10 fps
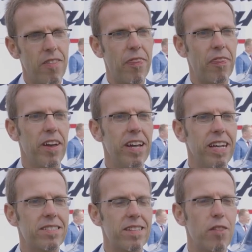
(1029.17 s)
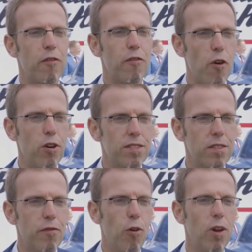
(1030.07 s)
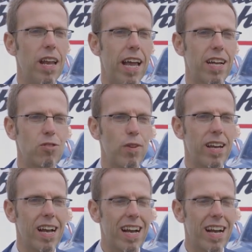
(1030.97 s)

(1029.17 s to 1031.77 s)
that it's the first full electric